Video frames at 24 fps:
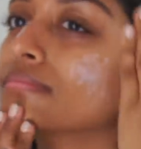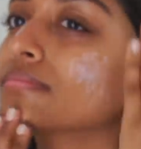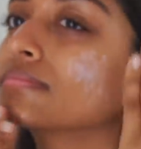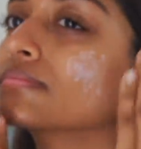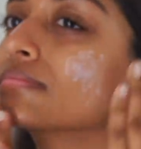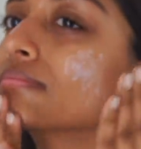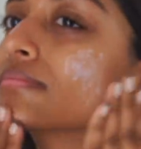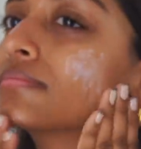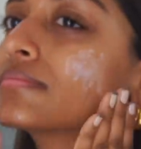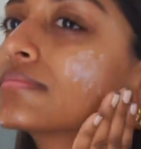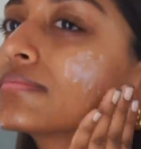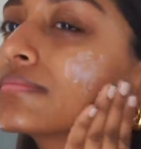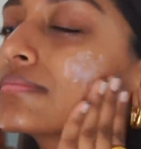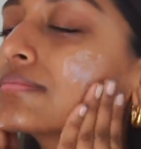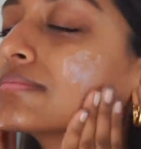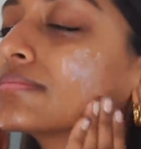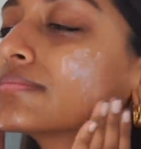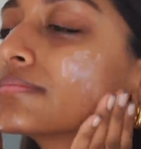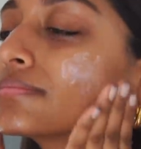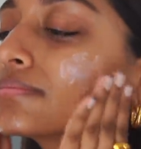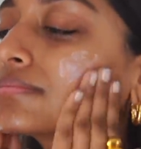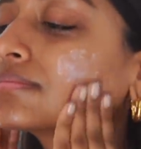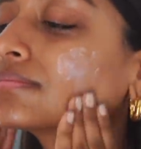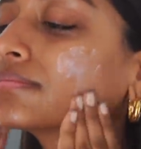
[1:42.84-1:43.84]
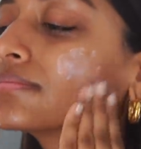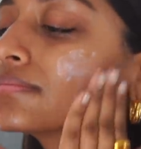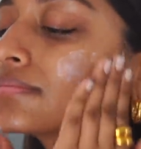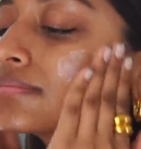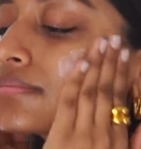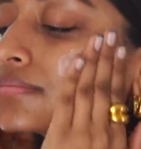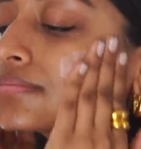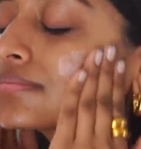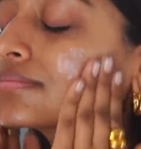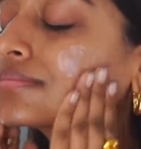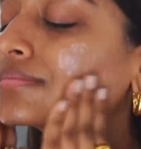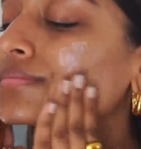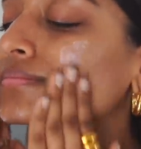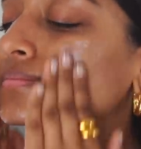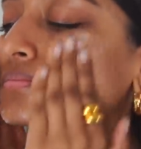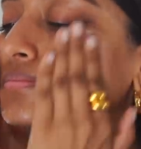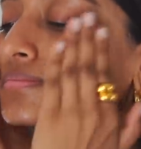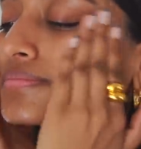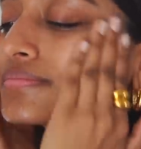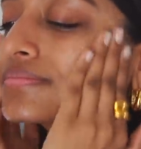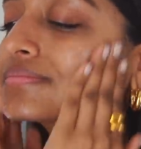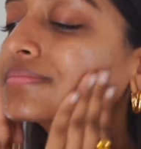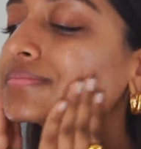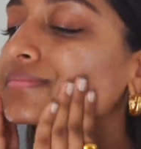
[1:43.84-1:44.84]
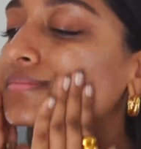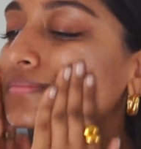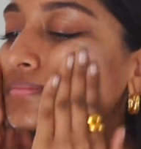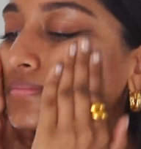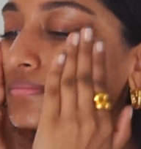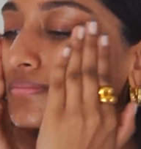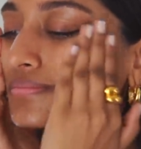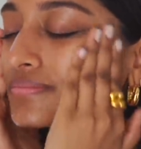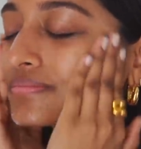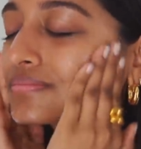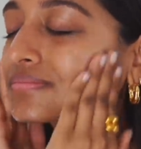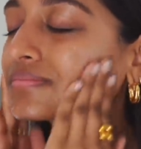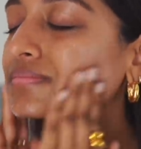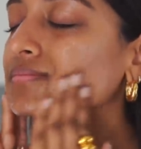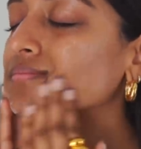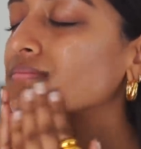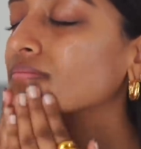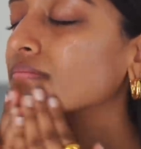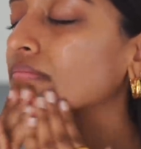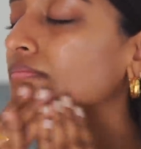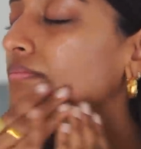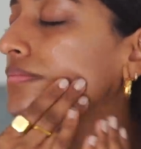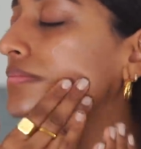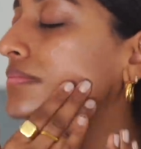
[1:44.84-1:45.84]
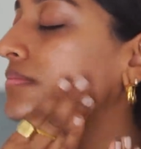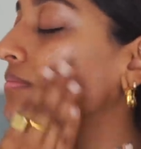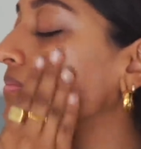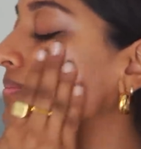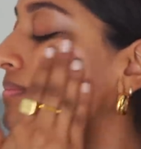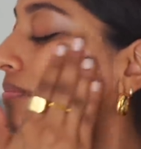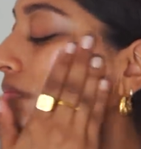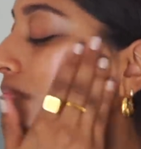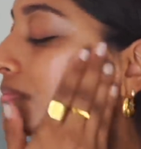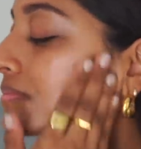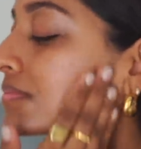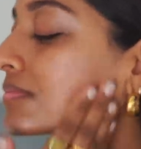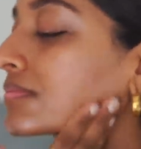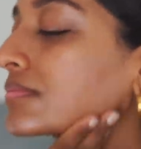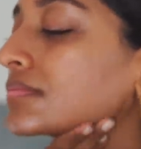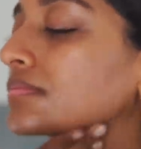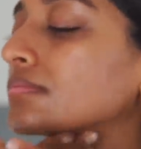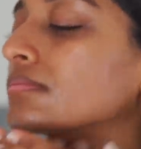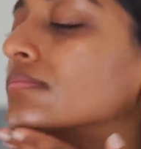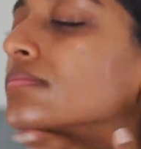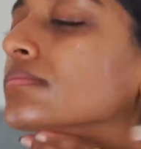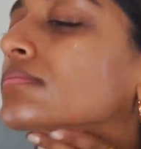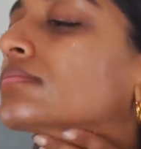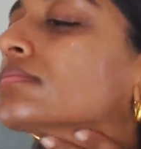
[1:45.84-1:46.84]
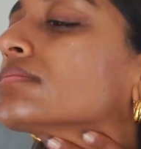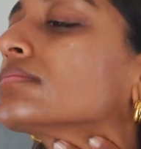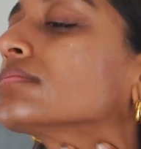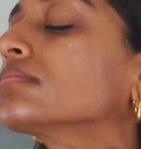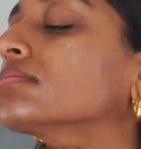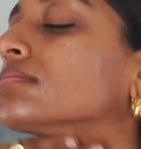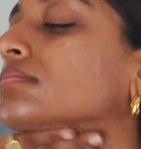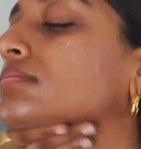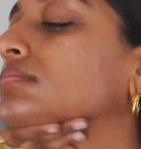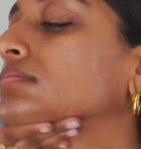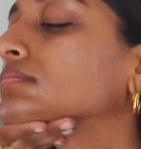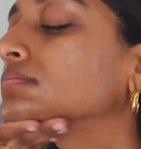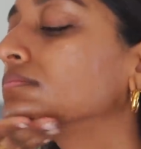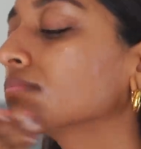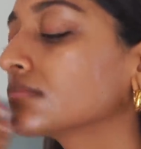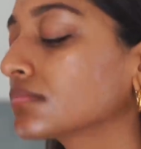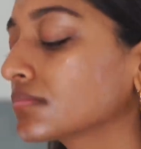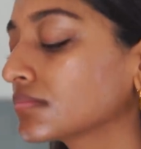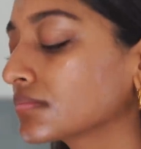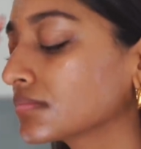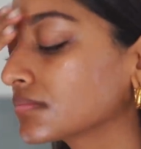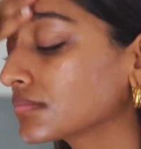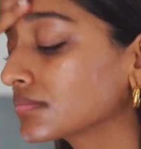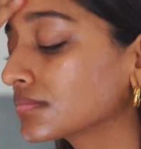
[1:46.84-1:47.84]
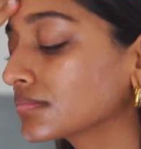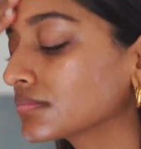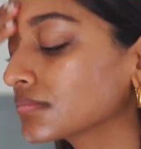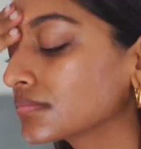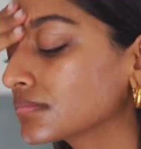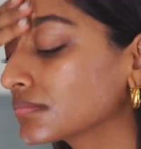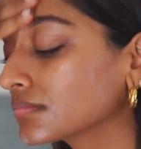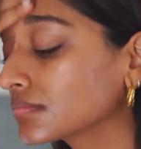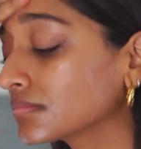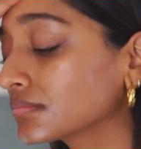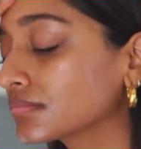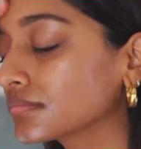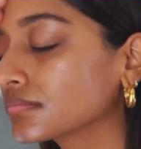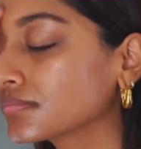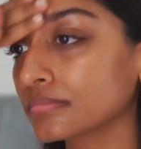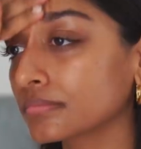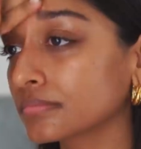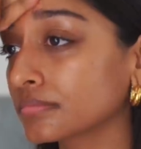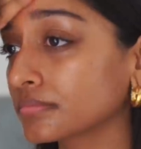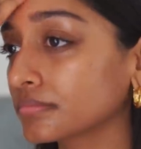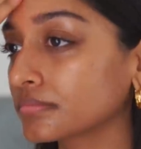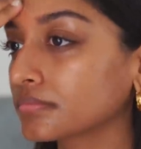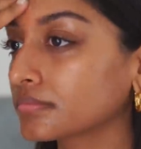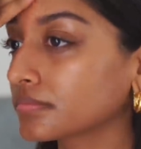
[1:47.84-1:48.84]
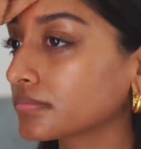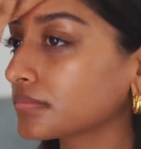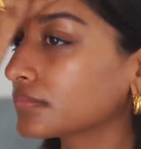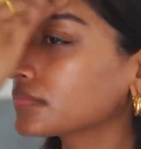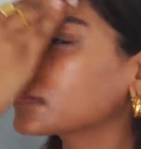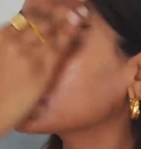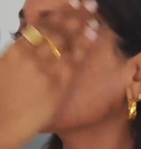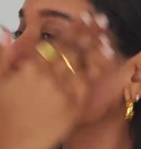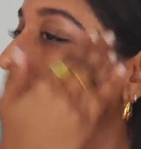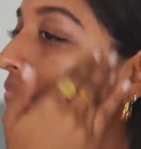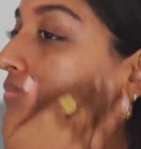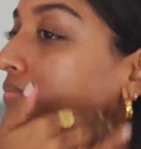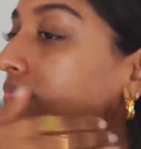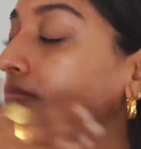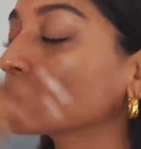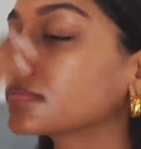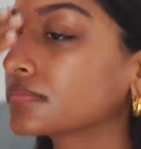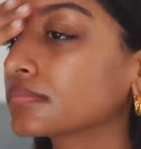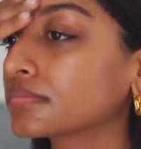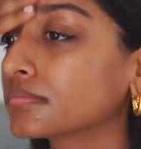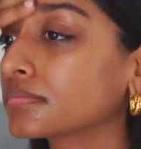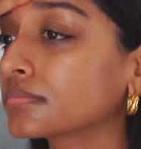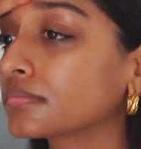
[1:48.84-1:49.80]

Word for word: makes my skin so glowy, and it really helps to make my base look a little bit more natural and skin-like.